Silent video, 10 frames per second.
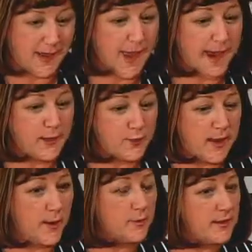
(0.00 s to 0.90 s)
I know now
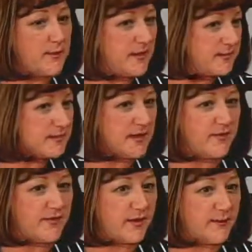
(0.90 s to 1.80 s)
we're in the midst
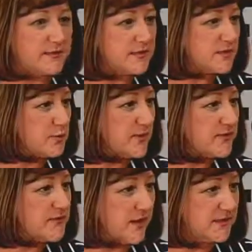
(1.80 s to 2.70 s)
of 6 weeks of
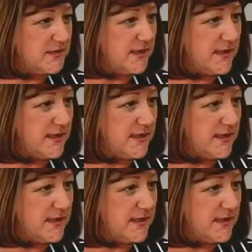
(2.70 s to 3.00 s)
testing.